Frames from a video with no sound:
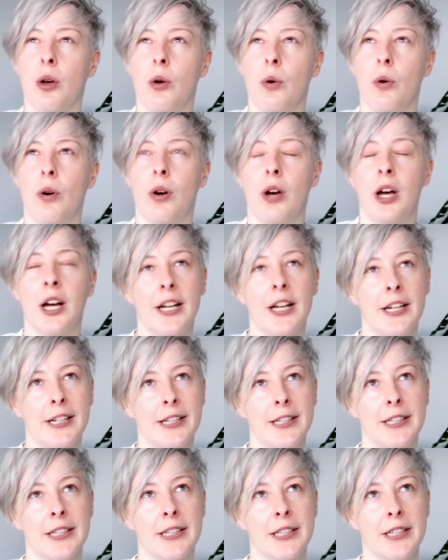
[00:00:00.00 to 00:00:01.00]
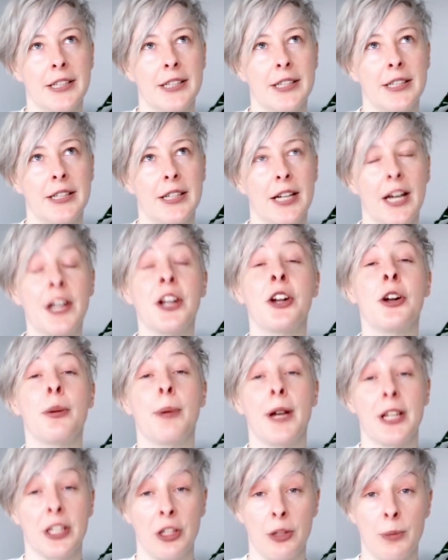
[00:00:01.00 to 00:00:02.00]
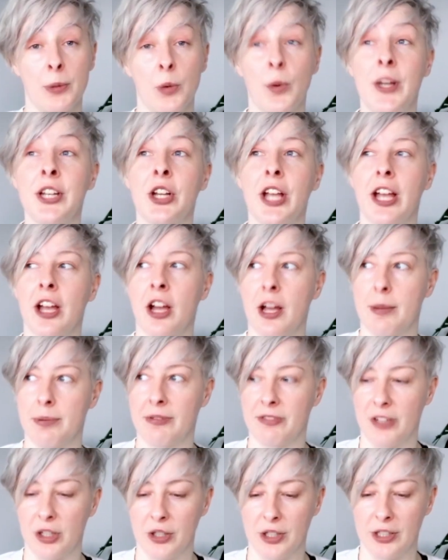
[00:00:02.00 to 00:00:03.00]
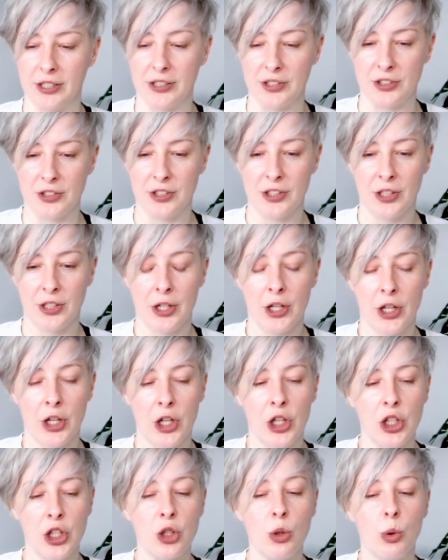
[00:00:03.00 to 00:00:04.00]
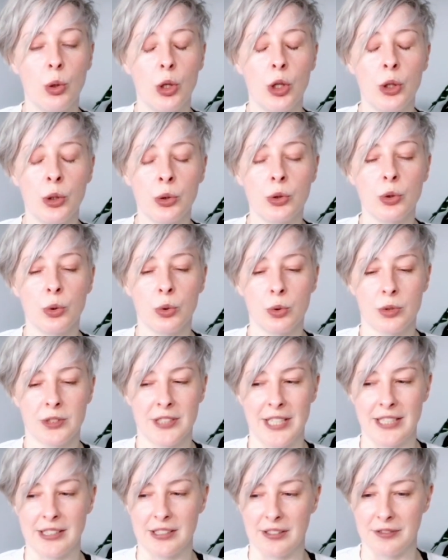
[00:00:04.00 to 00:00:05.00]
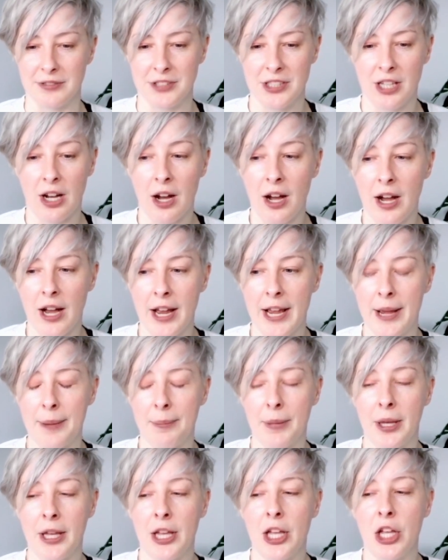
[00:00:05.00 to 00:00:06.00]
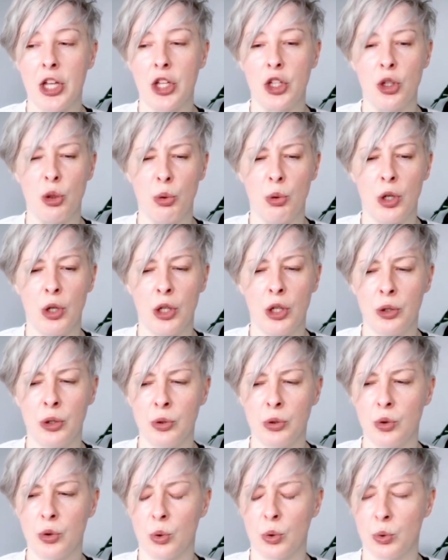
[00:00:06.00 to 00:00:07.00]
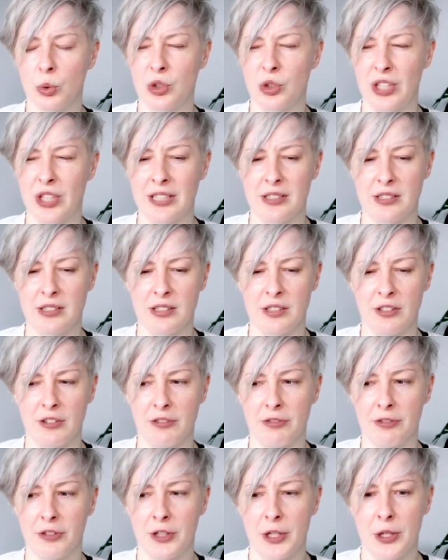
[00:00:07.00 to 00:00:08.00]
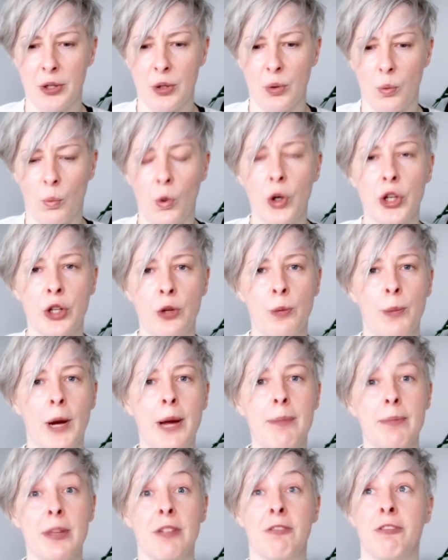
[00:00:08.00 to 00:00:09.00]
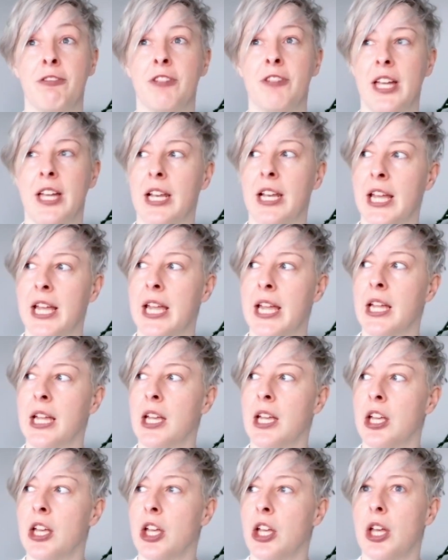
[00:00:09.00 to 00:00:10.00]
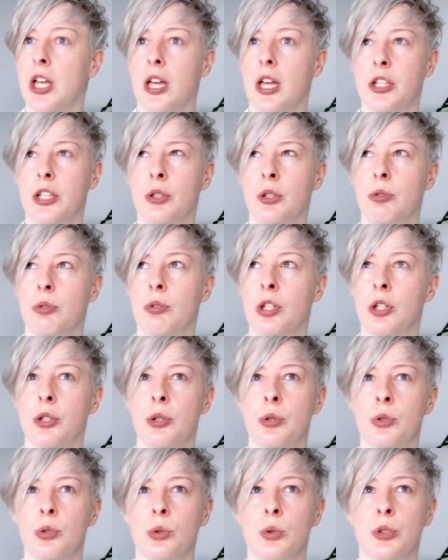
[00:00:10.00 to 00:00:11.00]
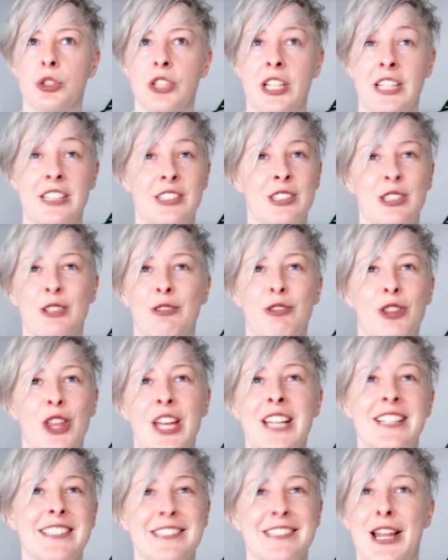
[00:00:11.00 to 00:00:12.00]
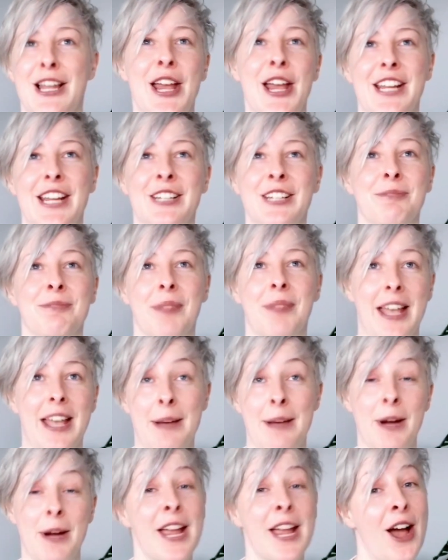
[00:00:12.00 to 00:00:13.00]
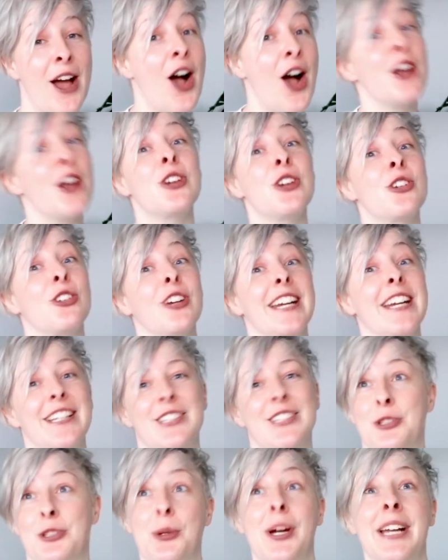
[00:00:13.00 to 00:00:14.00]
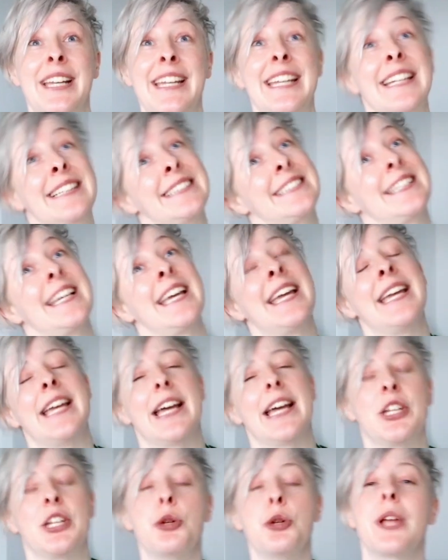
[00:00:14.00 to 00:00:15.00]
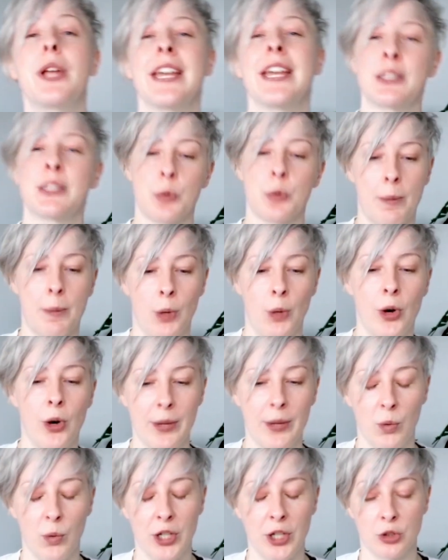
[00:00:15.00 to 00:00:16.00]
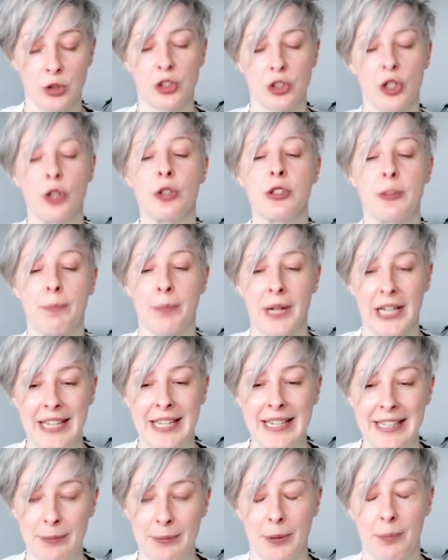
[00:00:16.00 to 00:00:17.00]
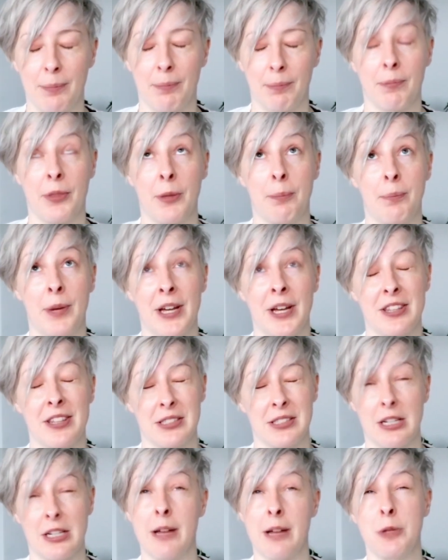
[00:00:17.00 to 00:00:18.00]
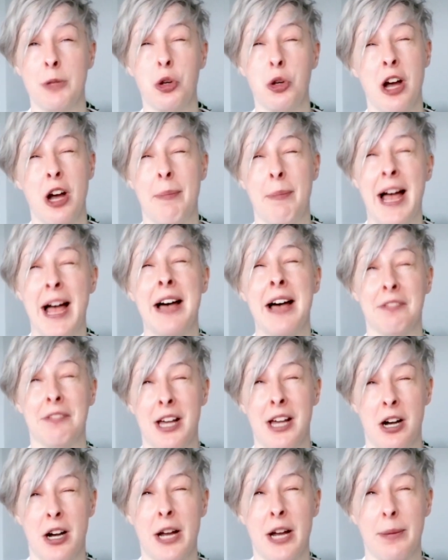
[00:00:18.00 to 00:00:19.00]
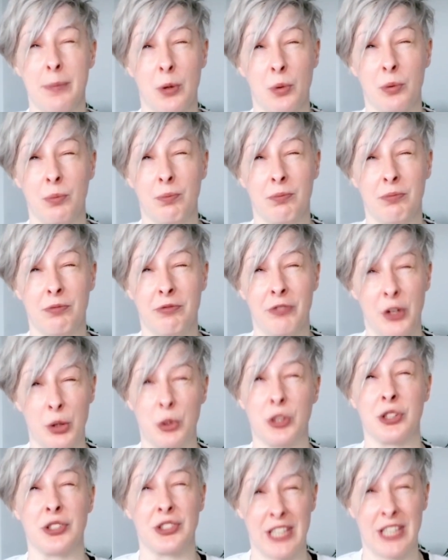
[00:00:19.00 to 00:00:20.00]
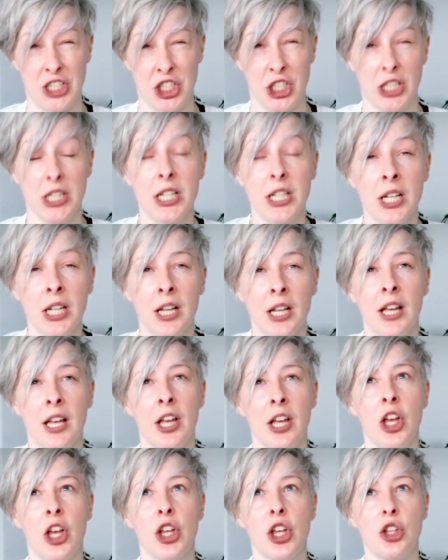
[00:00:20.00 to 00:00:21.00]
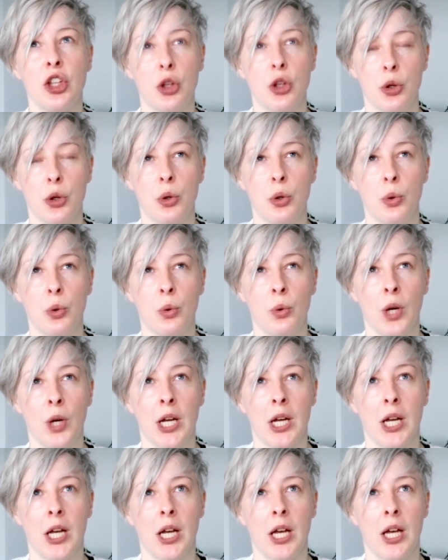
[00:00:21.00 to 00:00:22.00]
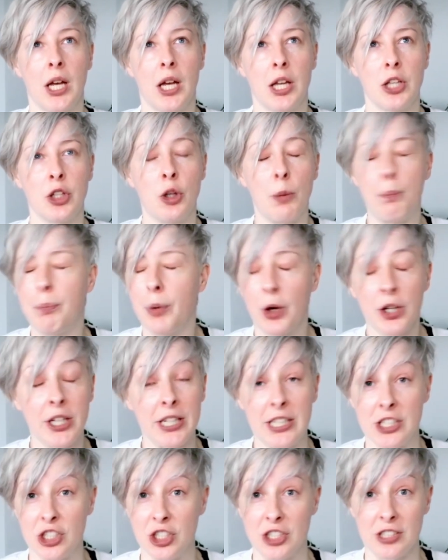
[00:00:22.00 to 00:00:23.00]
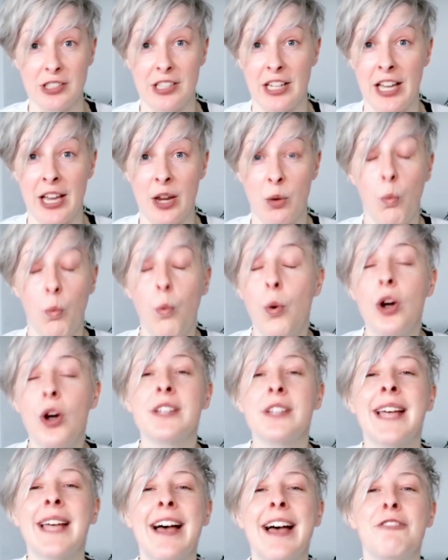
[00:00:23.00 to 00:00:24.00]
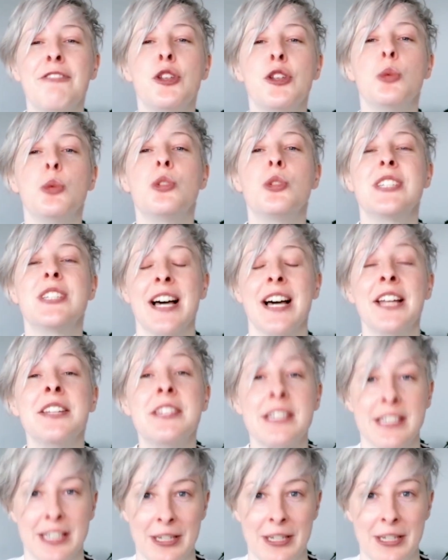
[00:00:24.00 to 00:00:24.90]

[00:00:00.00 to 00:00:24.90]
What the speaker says: I don't know about you, but when you get hyper focused, you lose all sense of time, you lose all sense of what you might be feeling, you lose all sense of things like, am I hungry? Do I need to eat? And you get to a point where you're so depleted, but by the time you come out of that hyper focus session, your body is just like, what have you done to